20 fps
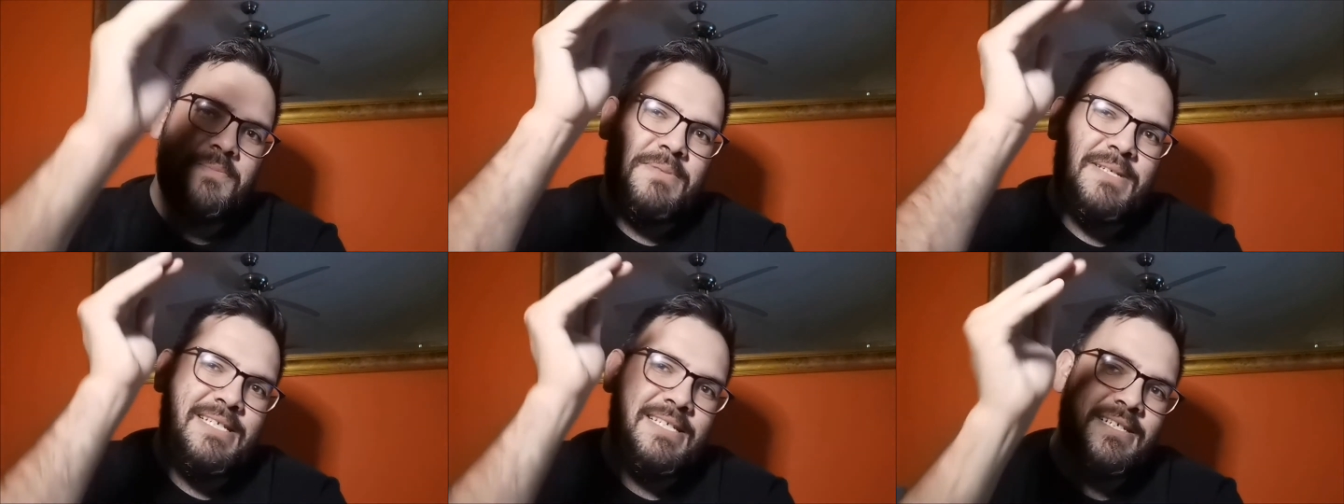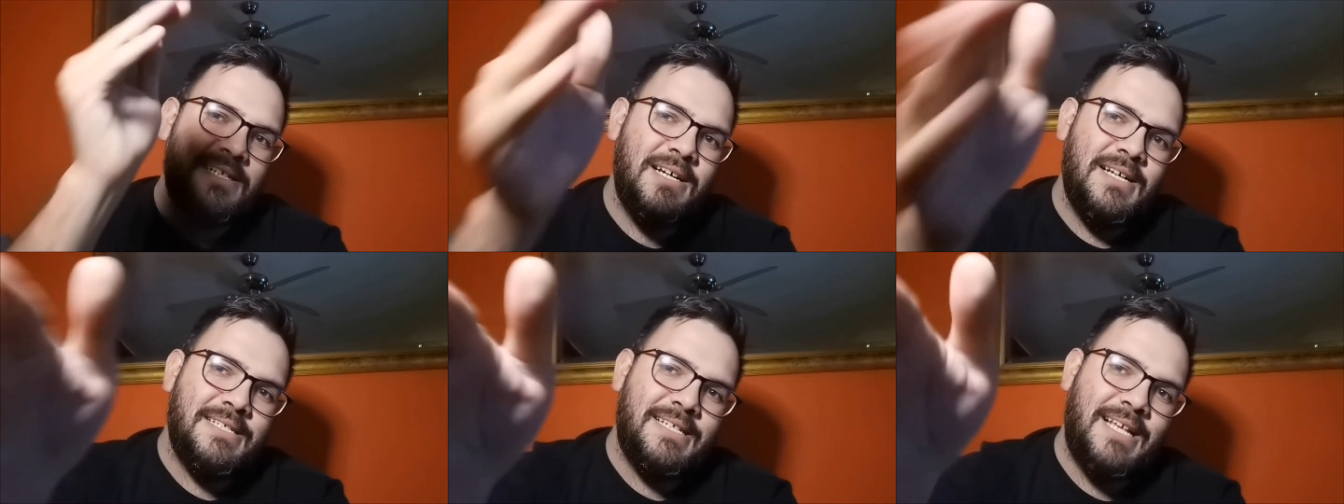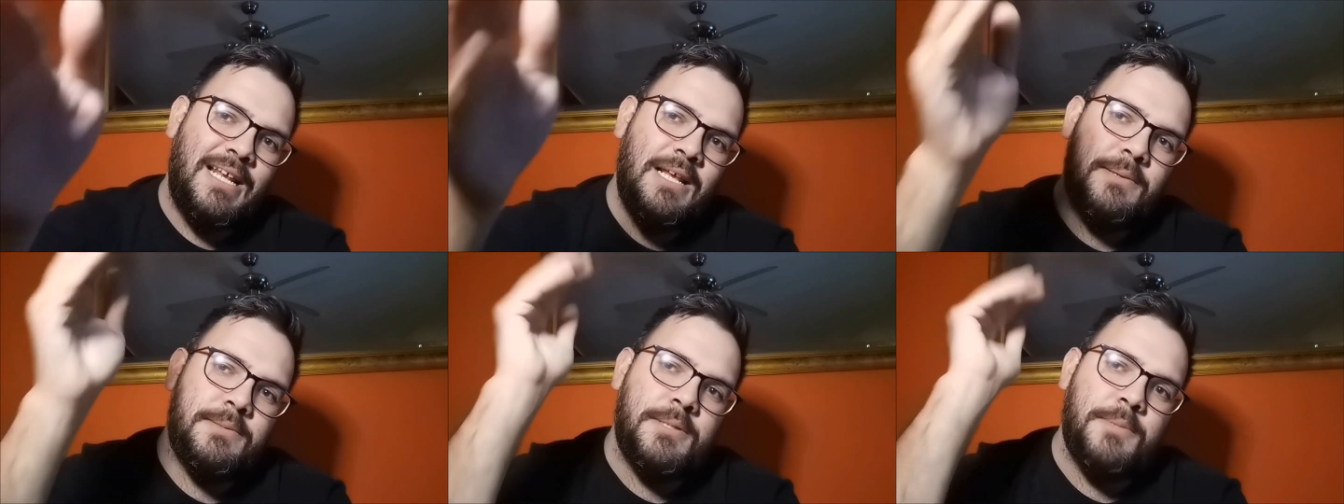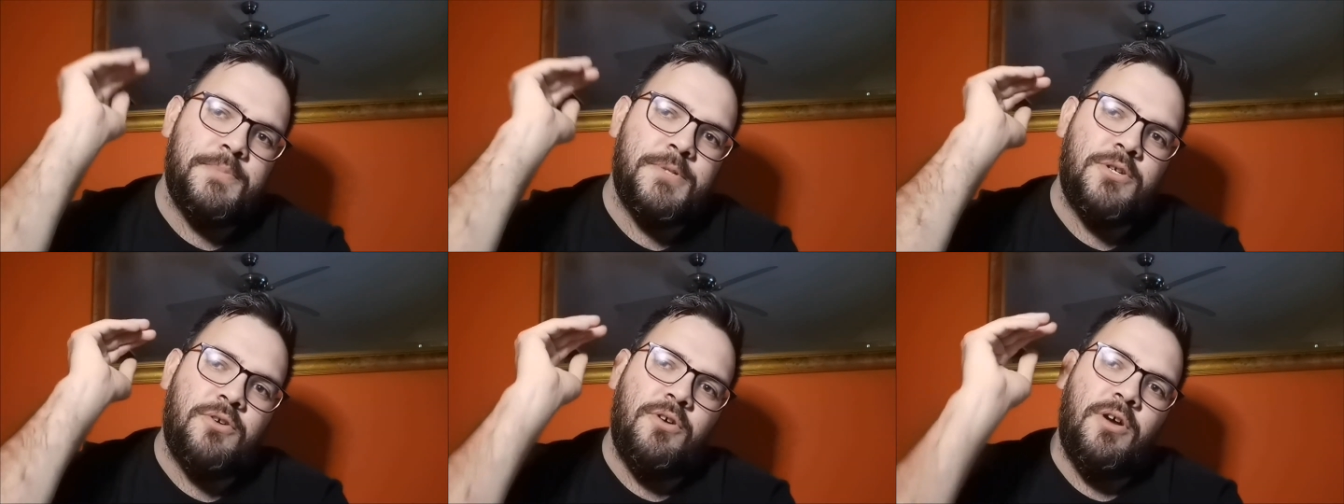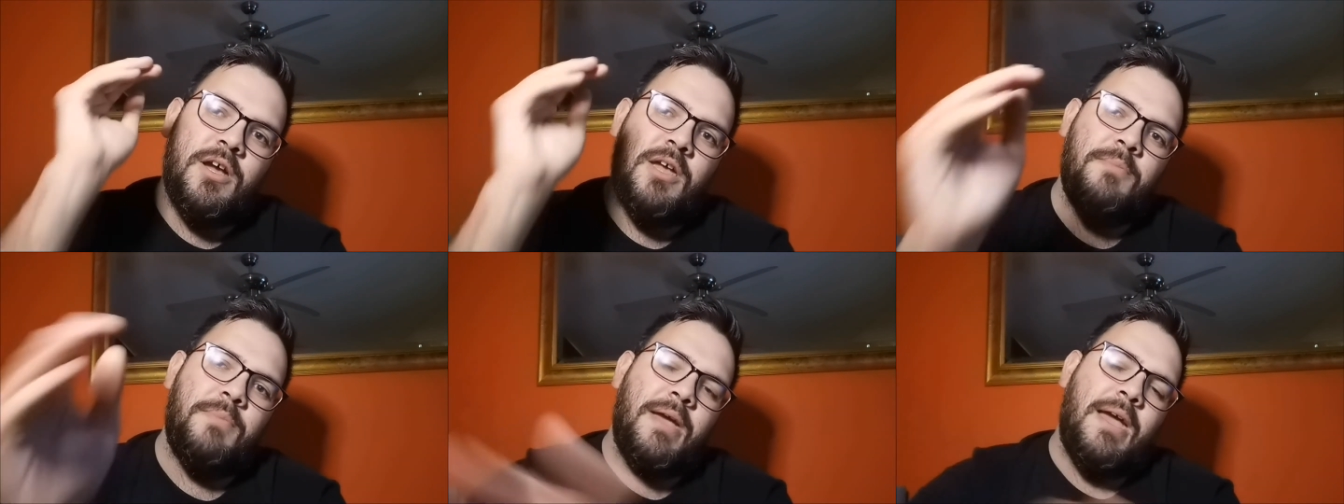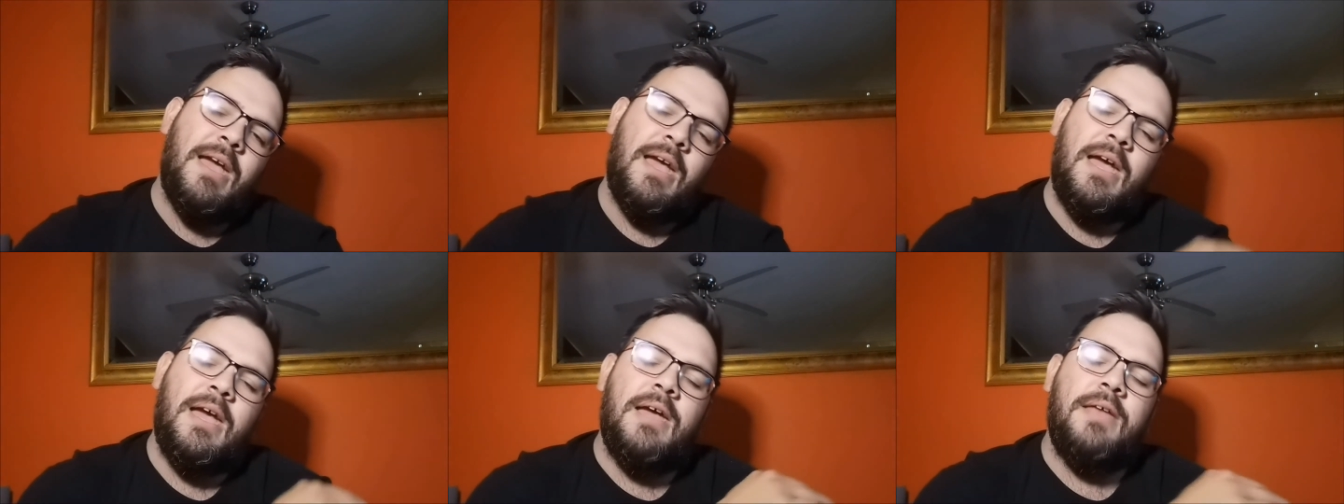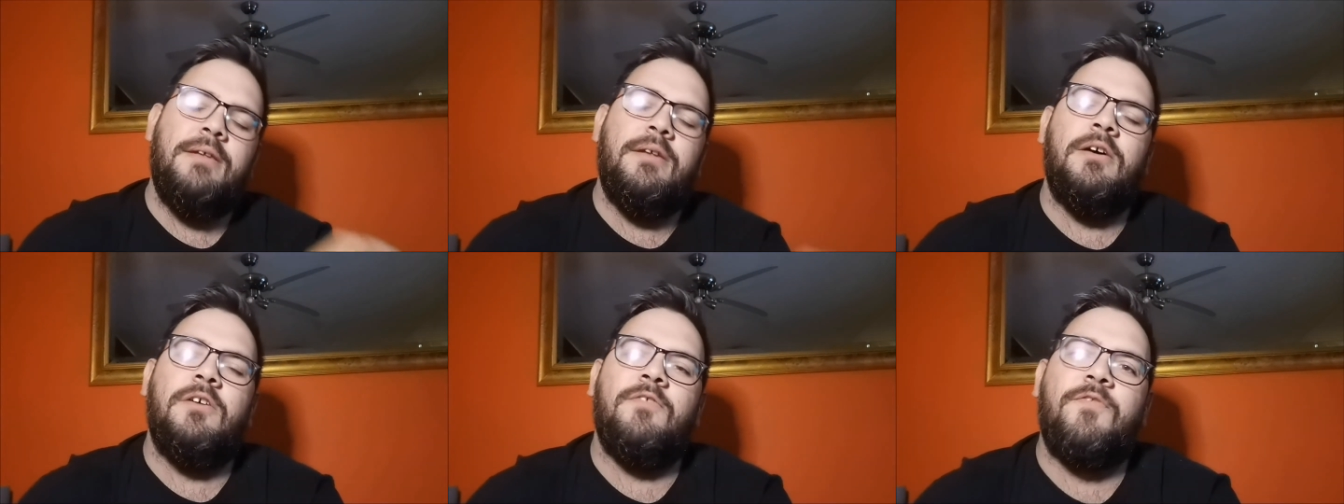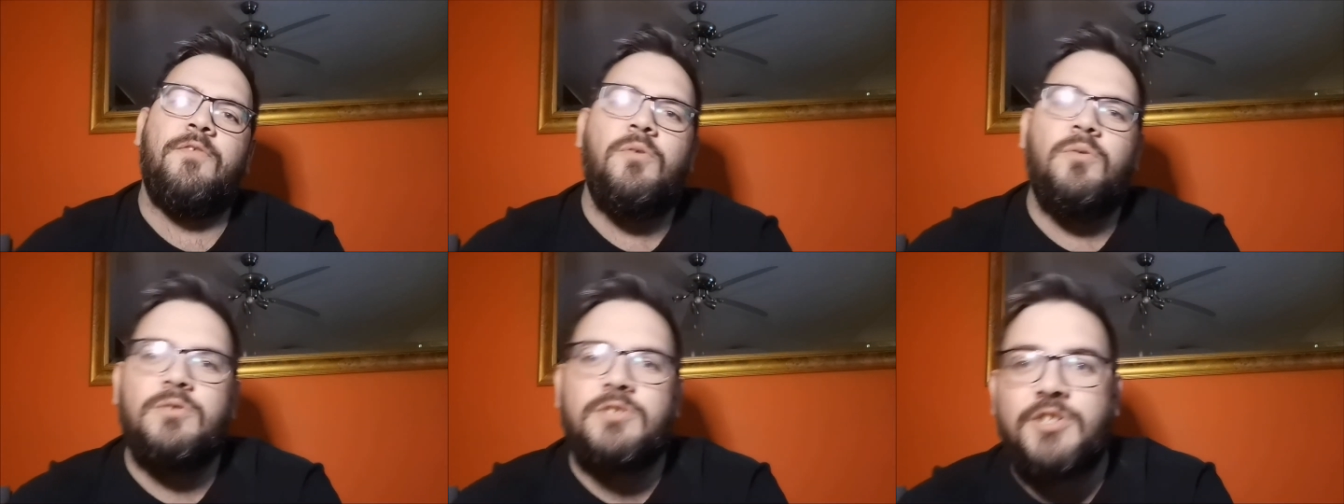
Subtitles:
guys, click subscribe and, of course,